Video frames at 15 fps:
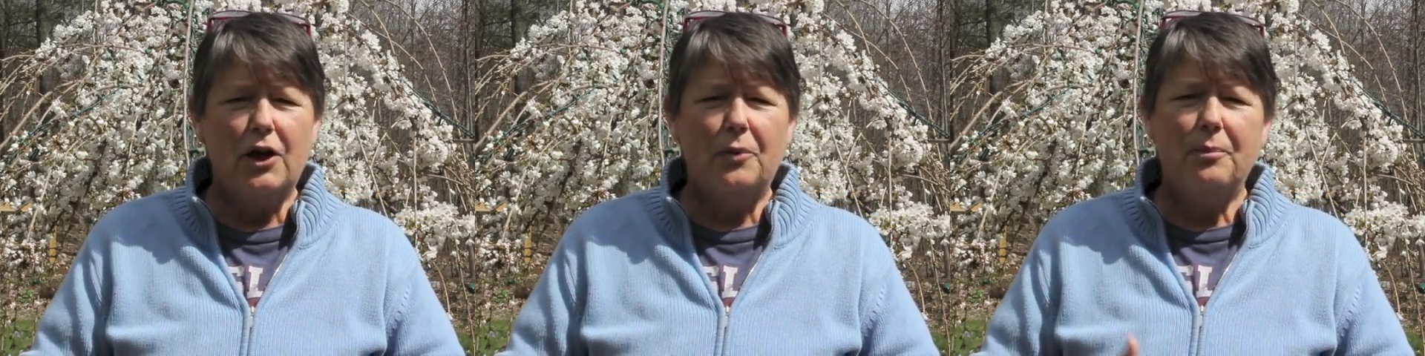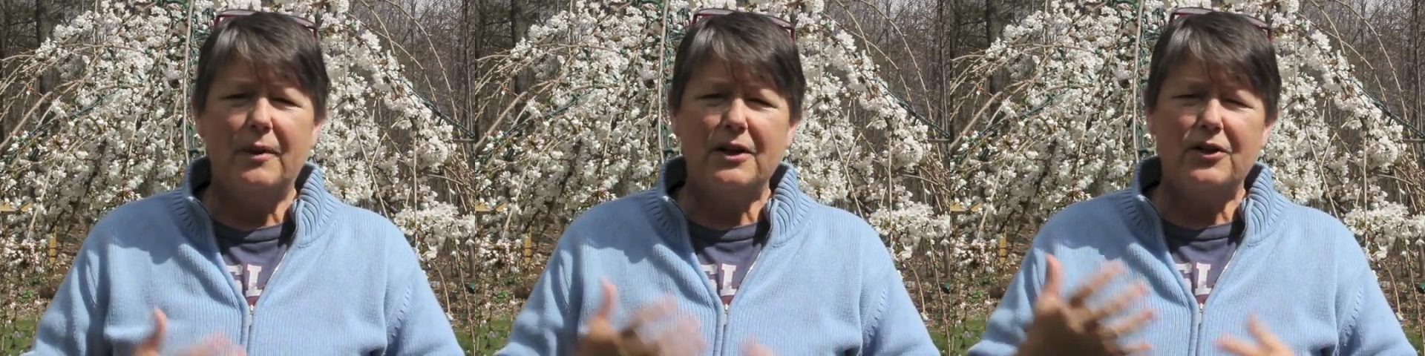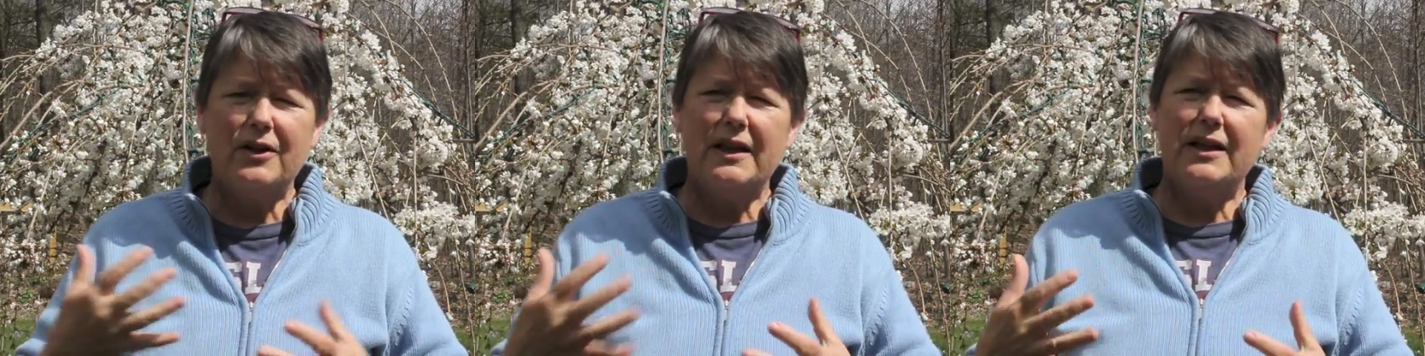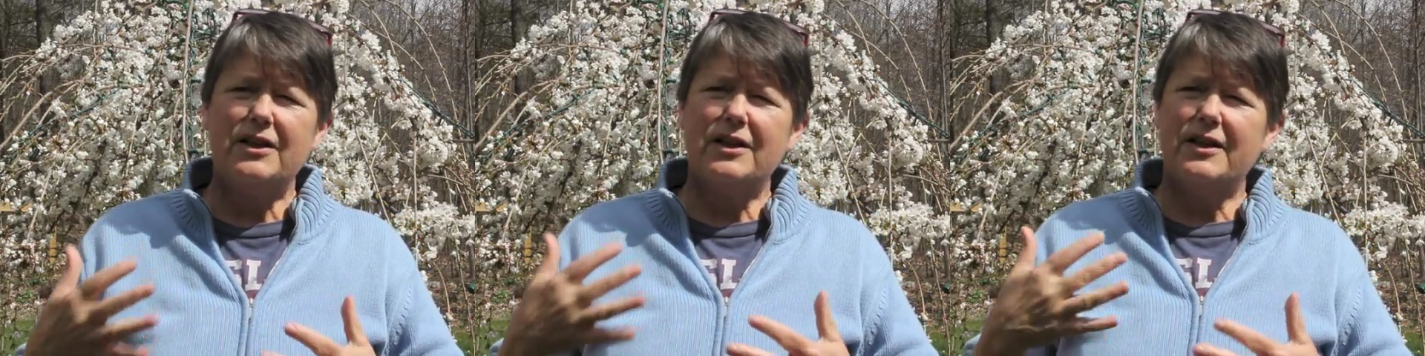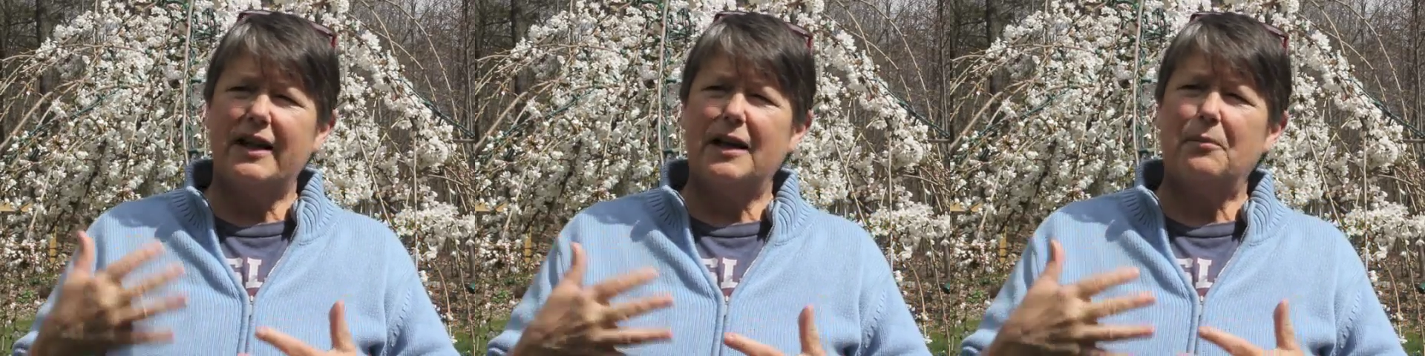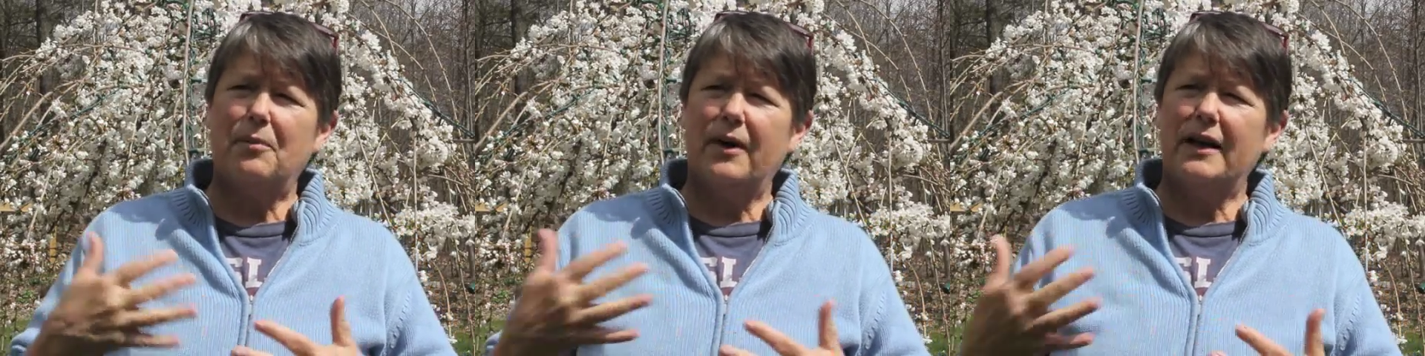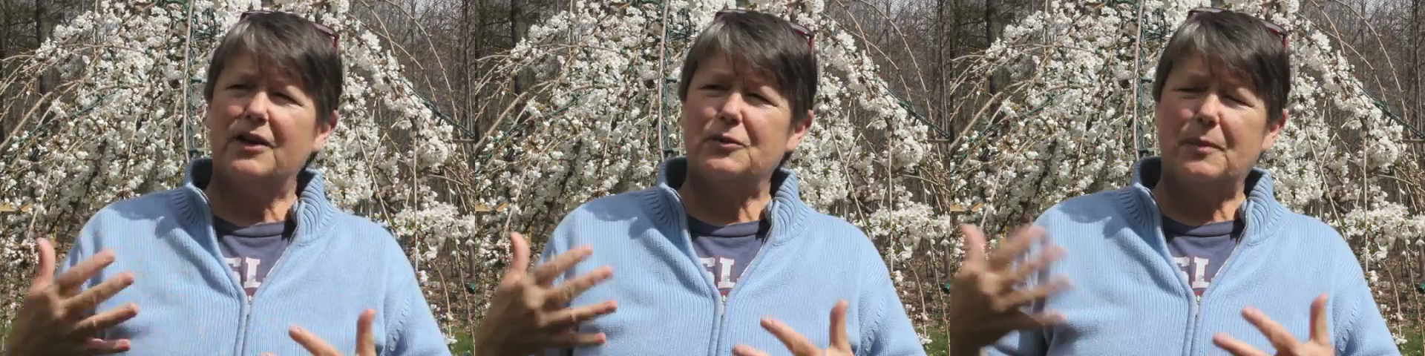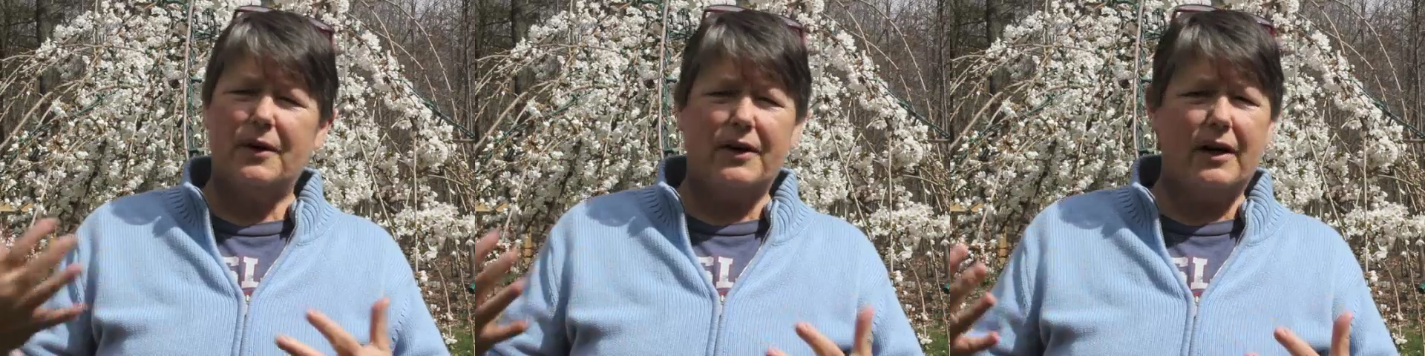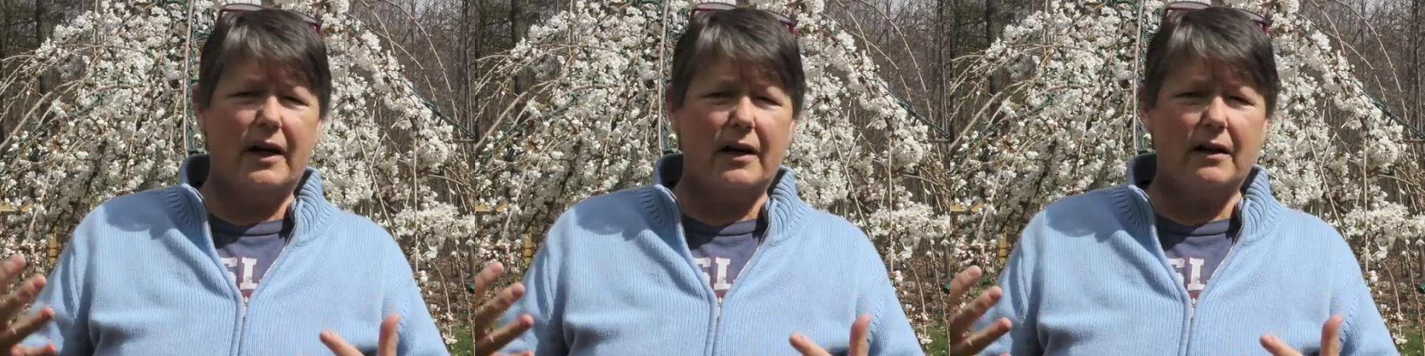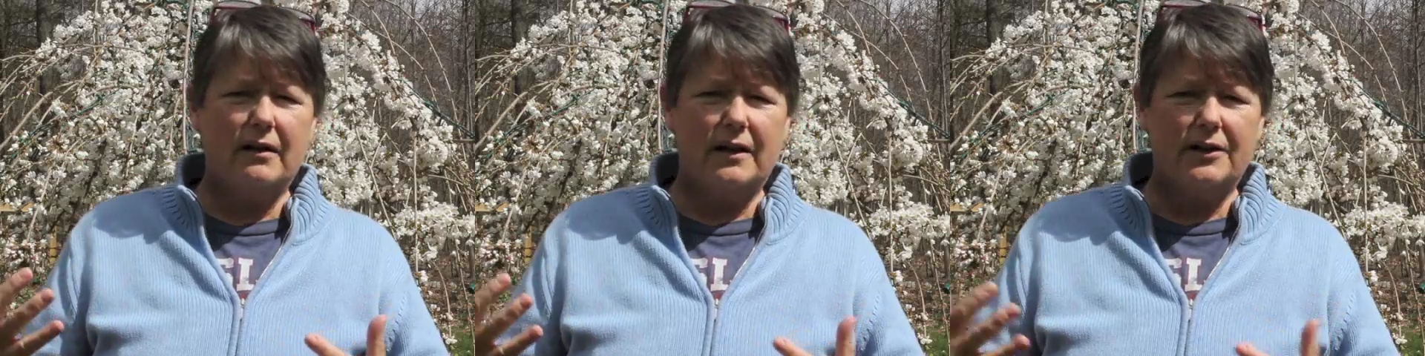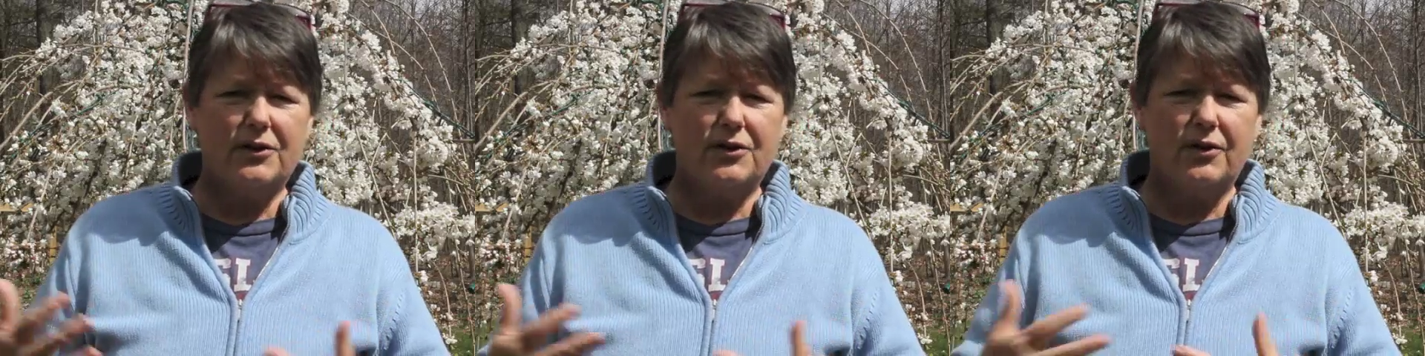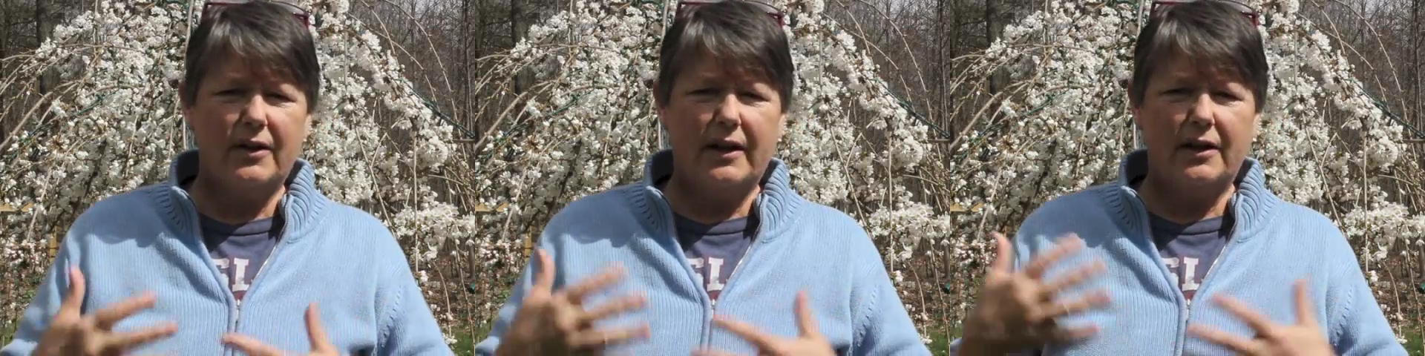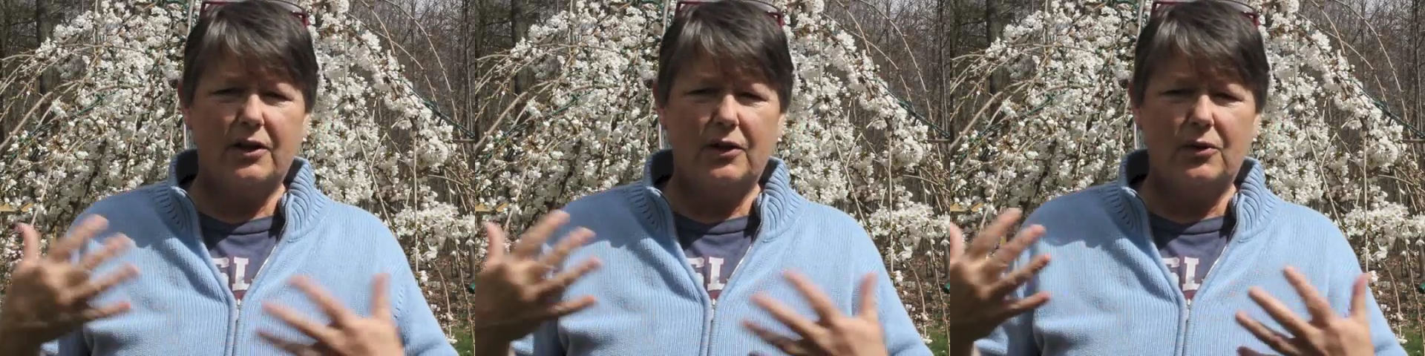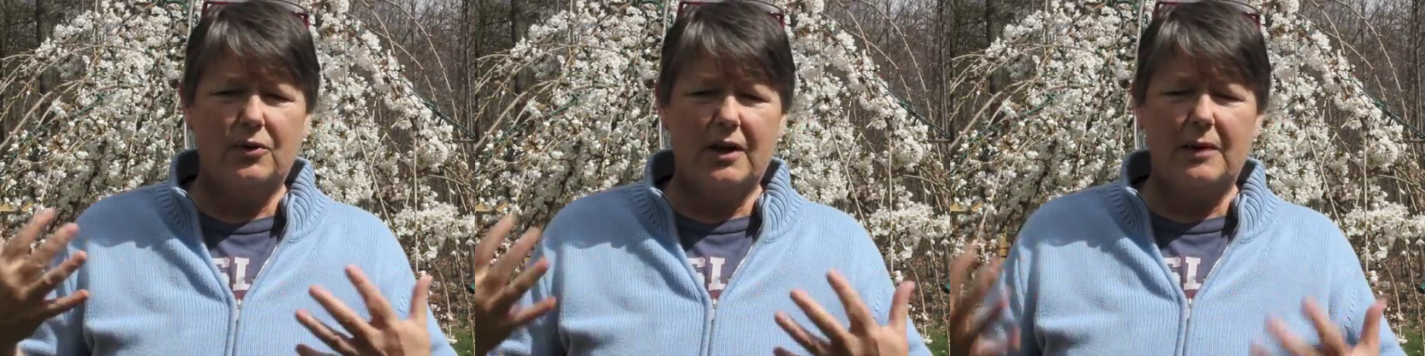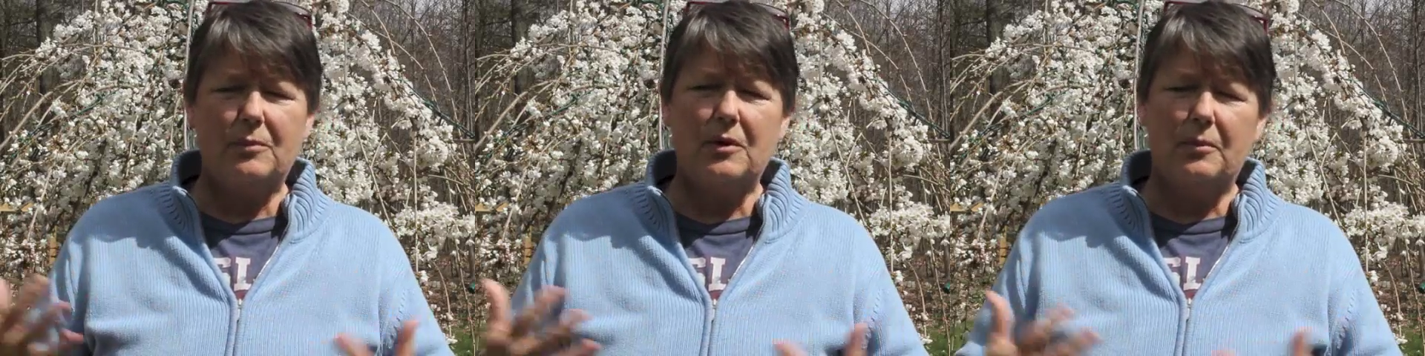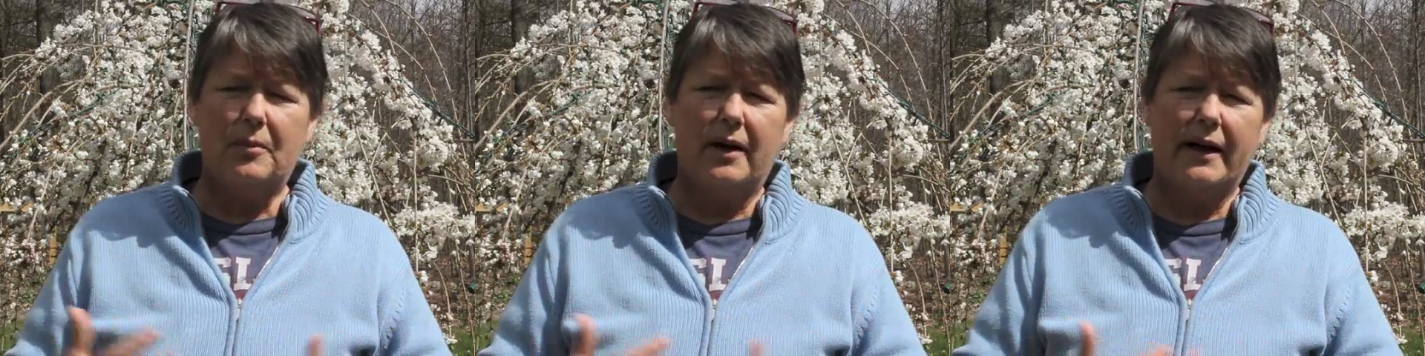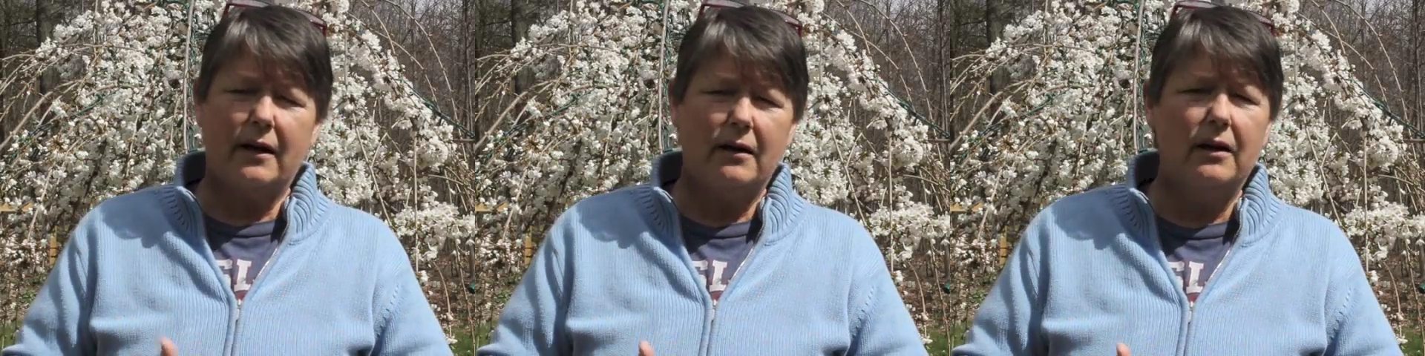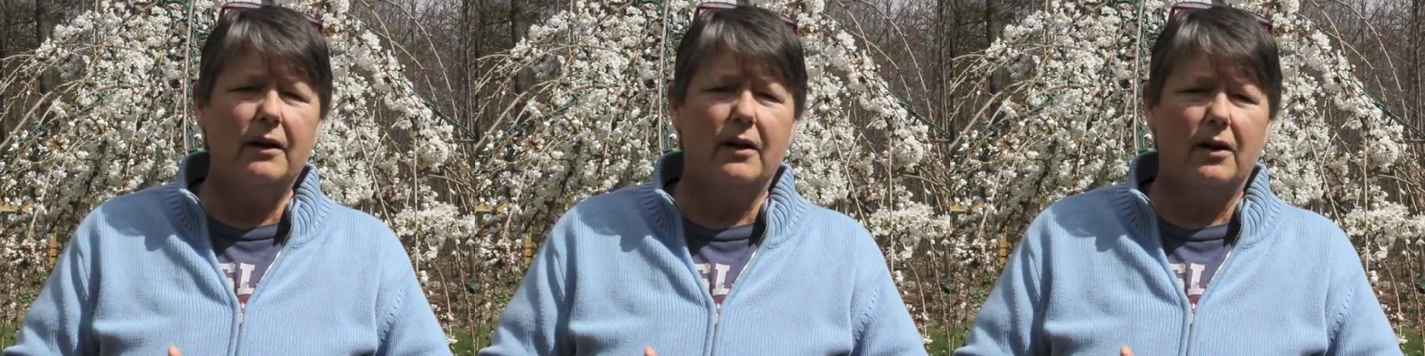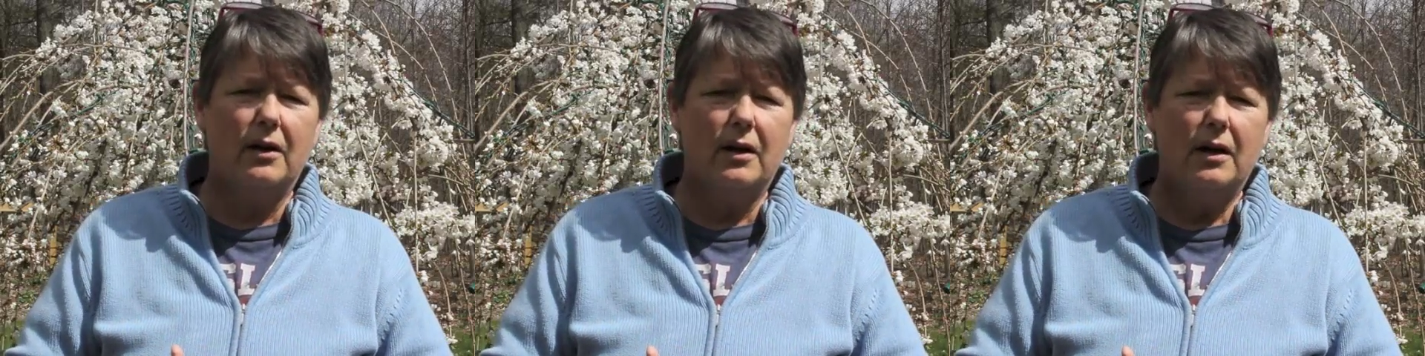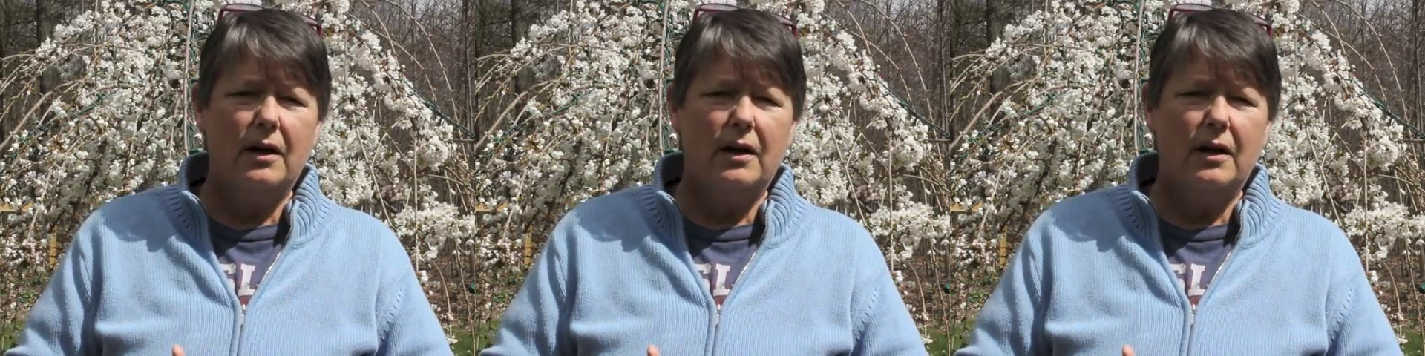But you need to take breaks periodically so that you keep your mind clear.